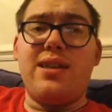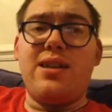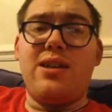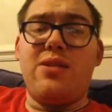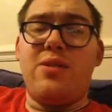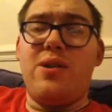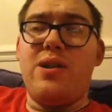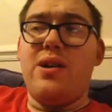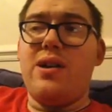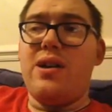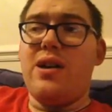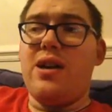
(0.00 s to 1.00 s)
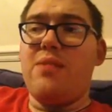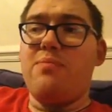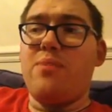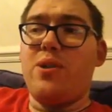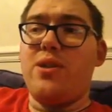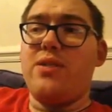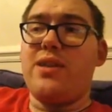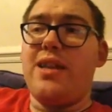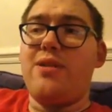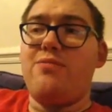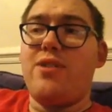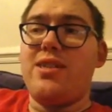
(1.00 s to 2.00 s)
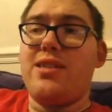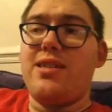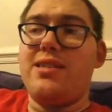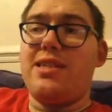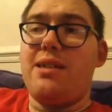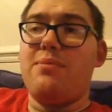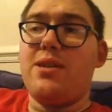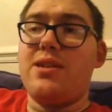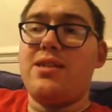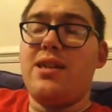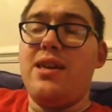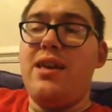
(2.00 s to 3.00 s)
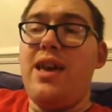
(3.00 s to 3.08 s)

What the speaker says: Putting the title on Reigns at this time because